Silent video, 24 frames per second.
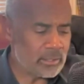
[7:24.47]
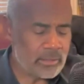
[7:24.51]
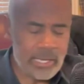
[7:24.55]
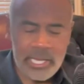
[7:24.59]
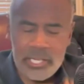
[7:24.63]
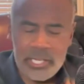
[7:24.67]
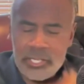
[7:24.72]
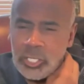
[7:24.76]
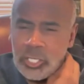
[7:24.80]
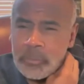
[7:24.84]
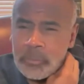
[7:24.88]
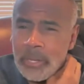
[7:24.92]
the
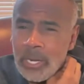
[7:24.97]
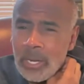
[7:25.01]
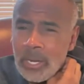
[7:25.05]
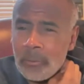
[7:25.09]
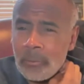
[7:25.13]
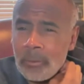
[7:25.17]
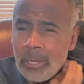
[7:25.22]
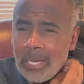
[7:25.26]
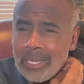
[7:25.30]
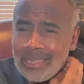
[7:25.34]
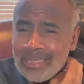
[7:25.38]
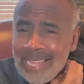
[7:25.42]
issue's been
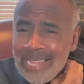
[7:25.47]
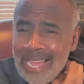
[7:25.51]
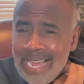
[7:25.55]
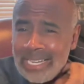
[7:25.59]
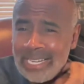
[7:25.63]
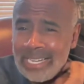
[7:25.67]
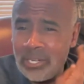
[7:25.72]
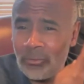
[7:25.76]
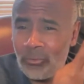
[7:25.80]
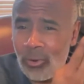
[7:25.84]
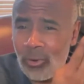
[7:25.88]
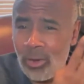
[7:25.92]
a
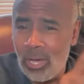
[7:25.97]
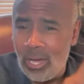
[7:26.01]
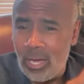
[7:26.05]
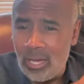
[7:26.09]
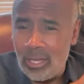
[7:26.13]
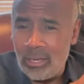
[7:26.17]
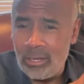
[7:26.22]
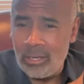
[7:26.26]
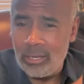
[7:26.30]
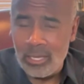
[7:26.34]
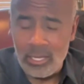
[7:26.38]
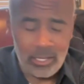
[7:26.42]
lightning
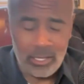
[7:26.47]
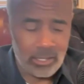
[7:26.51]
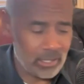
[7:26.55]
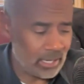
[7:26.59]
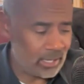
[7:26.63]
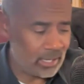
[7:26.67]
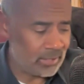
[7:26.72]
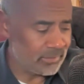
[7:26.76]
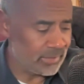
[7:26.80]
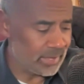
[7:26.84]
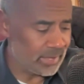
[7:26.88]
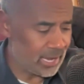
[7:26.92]
rod
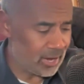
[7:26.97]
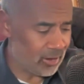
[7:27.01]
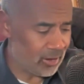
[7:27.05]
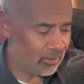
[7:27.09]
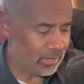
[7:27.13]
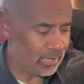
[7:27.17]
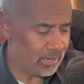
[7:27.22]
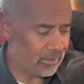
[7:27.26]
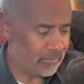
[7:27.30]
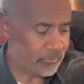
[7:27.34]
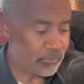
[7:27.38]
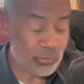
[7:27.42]
in the
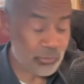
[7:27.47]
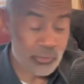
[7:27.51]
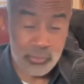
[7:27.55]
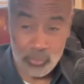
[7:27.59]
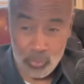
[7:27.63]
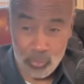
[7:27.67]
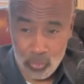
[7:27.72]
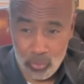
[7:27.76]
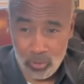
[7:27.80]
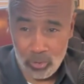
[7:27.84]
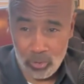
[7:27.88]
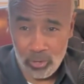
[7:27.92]
area for
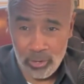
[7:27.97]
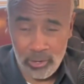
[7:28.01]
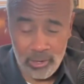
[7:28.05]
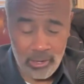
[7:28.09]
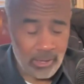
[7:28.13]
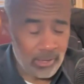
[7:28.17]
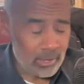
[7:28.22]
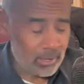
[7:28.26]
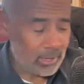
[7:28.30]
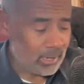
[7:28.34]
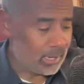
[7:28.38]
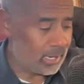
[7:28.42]
sure.
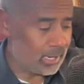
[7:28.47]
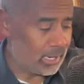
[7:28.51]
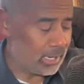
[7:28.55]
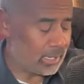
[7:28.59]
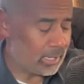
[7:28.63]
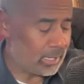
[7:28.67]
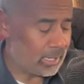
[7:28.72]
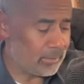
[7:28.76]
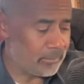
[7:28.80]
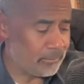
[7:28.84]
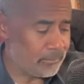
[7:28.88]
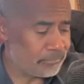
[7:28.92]

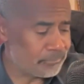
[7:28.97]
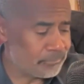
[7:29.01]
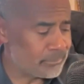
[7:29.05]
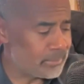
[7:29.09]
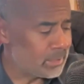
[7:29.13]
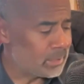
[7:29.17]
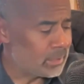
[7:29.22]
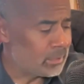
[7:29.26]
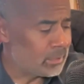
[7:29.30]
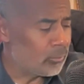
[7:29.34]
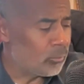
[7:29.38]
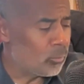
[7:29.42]
Um,
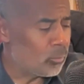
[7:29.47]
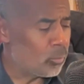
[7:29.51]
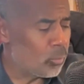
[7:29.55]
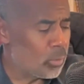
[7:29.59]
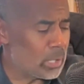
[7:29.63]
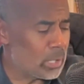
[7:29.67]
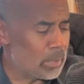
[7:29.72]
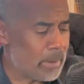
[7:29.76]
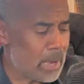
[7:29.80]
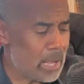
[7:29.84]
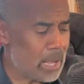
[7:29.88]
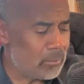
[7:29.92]

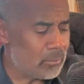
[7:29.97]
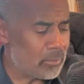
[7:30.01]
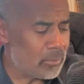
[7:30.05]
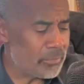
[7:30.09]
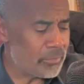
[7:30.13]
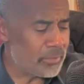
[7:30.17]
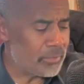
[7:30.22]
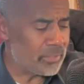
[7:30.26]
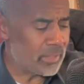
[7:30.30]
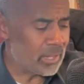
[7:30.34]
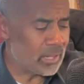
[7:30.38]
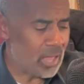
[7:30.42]
what about
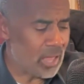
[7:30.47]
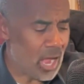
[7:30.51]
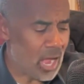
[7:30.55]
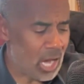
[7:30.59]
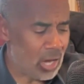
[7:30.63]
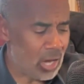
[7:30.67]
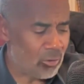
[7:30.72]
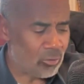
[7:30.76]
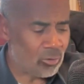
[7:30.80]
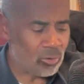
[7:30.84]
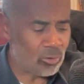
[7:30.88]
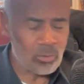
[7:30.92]
within the
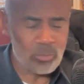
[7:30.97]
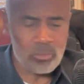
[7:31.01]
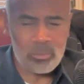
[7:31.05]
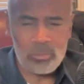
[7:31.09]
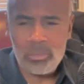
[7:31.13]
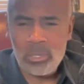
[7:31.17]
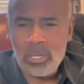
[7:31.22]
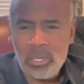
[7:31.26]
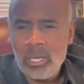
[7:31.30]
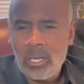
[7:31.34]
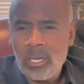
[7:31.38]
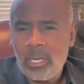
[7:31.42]
locker
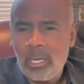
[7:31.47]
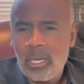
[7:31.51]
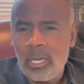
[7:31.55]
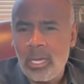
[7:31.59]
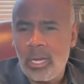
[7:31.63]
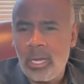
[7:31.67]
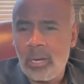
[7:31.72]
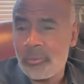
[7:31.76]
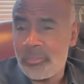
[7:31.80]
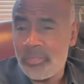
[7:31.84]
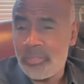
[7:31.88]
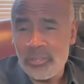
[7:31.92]
room,
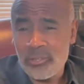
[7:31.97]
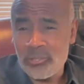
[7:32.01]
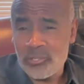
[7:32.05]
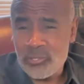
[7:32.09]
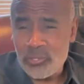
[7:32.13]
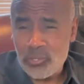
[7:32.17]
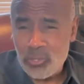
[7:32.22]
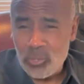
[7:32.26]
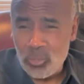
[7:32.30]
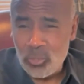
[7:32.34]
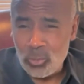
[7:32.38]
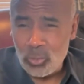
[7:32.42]
within the
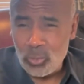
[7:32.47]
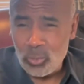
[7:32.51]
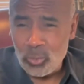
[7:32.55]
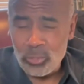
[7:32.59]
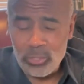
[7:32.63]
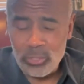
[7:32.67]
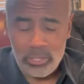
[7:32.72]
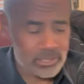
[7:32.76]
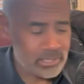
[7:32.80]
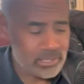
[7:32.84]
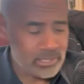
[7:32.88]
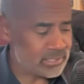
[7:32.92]

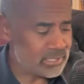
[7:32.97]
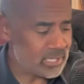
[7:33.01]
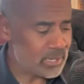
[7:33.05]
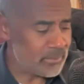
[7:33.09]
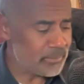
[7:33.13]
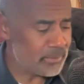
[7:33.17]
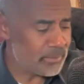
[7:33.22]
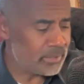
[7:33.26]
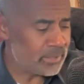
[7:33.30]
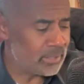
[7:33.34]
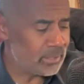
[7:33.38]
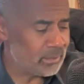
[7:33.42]
school? Is it
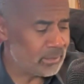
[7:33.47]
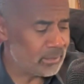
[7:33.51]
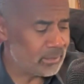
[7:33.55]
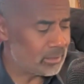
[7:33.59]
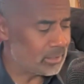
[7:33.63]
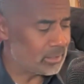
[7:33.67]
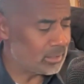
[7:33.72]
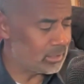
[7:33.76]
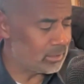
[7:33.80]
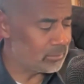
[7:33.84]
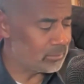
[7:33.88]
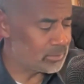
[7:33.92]
something?
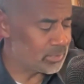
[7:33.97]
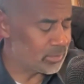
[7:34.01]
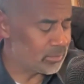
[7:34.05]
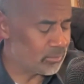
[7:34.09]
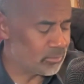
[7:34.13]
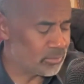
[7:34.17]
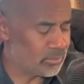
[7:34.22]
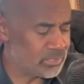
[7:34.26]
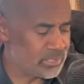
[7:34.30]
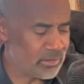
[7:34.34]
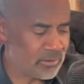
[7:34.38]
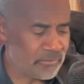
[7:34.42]

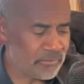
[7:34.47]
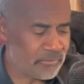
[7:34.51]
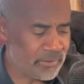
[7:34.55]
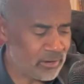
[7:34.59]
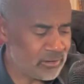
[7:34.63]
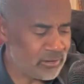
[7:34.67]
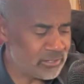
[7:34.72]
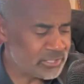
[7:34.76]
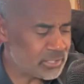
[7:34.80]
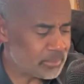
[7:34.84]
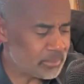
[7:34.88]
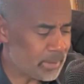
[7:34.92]
Was it a
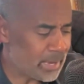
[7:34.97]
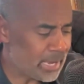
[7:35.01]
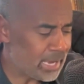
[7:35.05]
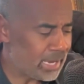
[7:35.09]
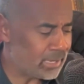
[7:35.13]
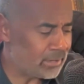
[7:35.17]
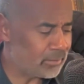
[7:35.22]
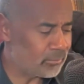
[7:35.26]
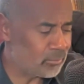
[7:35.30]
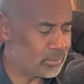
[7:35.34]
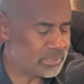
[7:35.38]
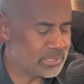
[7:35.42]
fierce
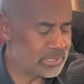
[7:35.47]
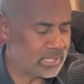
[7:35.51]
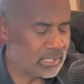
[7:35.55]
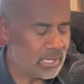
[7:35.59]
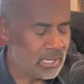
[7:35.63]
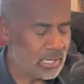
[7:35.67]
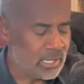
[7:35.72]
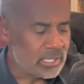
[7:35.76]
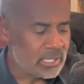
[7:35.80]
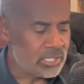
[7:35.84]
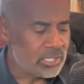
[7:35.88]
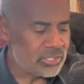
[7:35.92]
debate? Was it
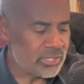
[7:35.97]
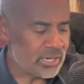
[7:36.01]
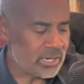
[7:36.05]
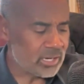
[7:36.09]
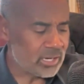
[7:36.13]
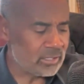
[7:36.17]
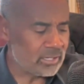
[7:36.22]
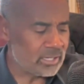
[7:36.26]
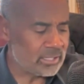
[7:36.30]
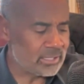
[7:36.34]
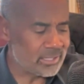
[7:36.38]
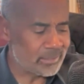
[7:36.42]

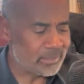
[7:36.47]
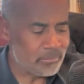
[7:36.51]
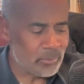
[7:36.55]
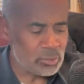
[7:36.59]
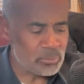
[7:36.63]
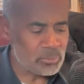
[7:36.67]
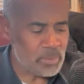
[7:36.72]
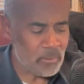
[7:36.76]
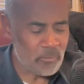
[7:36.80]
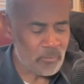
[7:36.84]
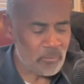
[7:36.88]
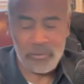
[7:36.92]
generally? Did
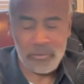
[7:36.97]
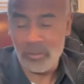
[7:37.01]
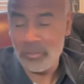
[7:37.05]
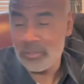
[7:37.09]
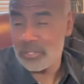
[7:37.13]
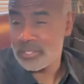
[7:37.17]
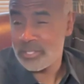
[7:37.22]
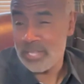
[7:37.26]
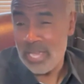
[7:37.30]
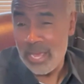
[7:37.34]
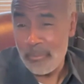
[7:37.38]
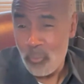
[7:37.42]
most people feel the
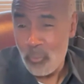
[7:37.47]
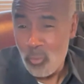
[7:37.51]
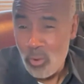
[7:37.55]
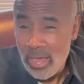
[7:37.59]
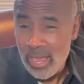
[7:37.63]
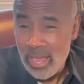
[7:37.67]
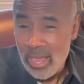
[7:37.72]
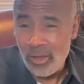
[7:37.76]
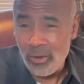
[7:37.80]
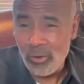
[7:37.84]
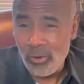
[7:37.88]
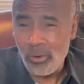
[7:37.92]
same
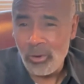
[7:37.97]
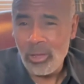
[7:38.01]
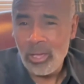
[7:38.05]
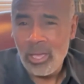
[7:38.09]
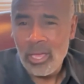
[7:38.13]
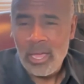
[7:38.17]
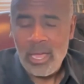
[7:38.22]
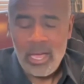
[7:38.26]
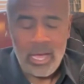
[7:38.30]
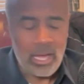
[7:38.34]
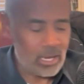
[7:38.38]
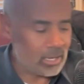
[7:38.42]
way, or
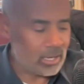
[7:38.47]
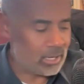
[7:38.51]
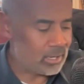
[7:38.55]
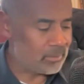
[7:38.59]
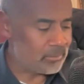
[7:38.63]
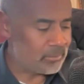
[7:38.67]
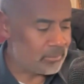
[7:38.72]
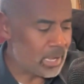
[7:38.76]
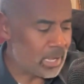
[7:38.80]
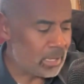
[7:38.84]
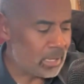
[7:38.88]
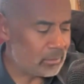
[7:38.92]

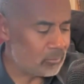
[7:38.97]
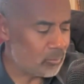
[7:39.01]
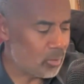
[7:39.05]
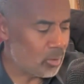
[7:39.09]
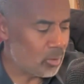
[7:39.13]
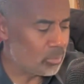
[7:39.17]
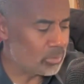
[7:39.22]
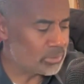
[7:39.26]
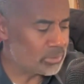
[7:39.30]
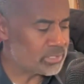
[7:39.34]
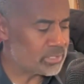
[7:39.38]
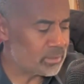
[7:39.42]

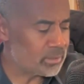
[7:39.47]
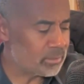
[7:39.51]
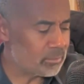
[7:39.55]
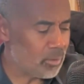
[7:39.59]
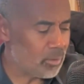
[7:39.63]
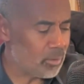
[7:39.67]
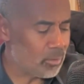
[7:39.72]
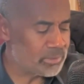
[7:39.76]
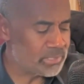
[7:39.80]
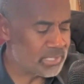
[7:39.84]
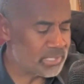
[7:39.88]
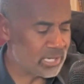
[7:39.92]
what was
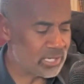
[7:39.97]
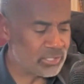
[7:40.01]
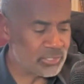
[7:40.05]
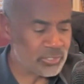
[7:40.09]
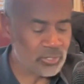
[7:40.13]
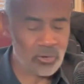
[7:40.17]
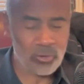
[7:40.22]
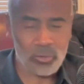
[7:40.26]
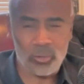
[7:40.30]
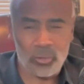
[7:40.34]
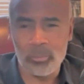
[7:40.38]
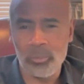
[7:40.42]
the
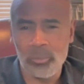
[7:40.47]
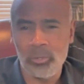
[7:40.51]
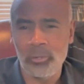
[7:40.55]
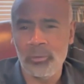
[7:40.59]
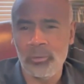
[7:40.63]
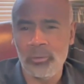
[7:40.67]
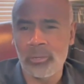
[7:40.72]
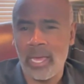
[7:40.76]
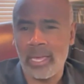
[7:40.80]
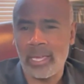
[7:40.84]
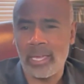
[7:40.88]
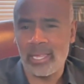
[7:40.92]
internal
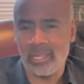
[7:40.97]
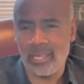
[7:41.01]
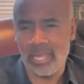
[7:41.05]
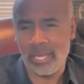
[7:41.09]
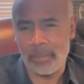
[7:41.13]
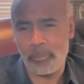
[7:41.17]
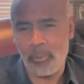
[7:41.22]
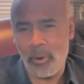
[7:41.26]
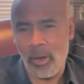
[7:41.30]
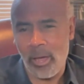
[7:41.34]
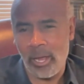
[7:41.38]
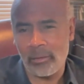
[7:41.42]
mood like at
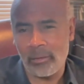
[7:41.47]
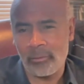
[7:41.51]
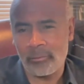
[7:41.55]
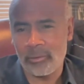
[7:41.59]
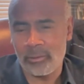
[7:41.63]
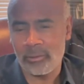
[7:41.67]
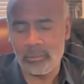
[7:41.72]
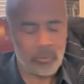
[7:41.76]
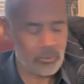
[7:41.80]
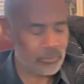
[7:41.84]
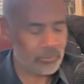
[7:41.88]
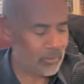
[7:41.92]
Lake Braddock
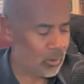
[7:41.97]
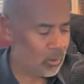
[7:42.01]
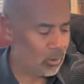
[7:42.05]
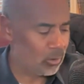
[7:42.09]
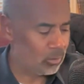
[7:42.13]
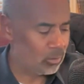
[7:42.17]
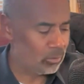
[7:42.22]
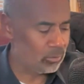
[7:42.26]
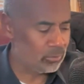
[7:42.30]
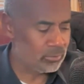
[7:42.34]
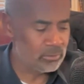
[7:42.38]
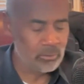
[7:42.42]
with the
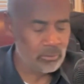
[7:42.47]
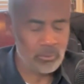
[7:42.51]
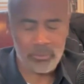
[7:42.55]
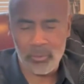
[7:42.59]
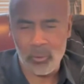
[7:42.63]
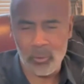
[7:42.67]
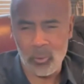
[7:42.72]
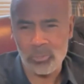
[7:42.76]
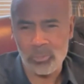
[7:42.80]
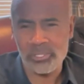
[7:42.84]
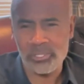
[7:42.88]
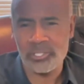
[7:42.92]

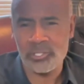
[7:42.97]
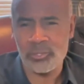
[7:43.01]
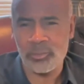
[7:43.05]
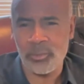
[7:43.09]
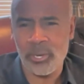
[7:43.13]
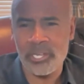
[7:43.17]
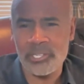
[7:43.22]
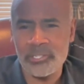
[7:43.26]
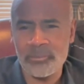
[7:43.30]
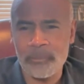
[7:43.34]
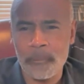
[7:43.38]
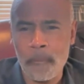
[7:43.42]
whole
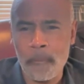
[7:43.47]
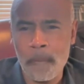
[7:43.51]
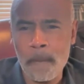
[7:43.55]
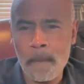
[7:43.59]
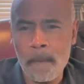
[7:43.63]
situation?